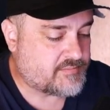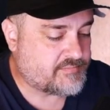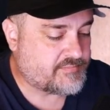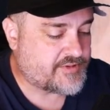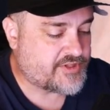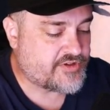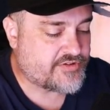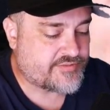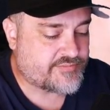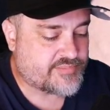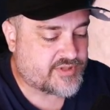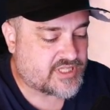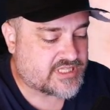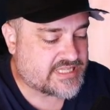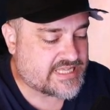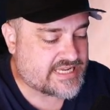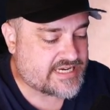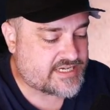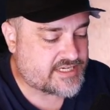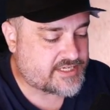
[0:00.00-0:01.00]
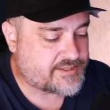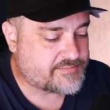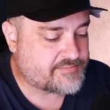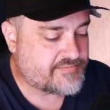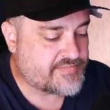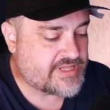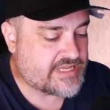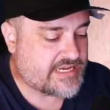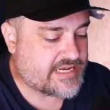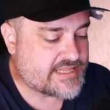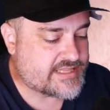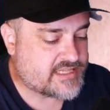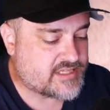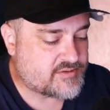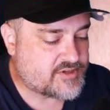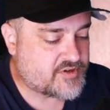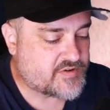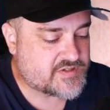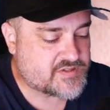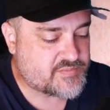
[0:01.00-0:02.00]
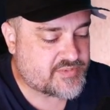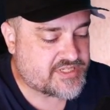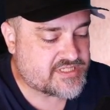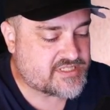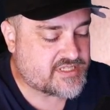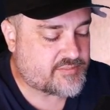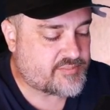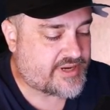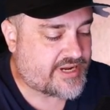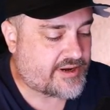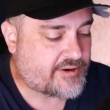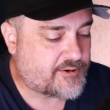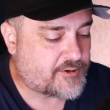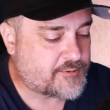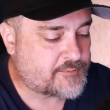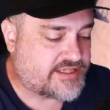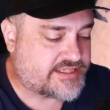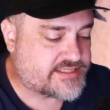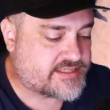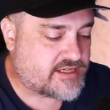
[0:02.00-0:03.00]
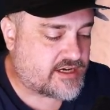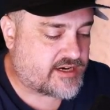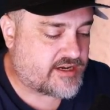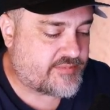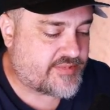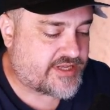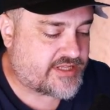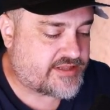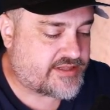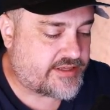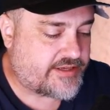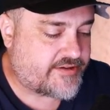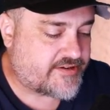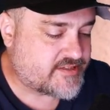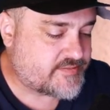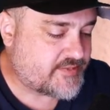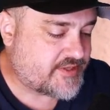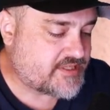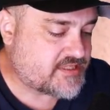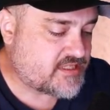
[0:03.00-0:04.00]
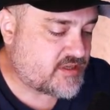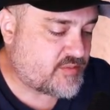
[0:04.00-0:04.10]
you can plug that in. And then the USB-C power. Let's talk about the USB-C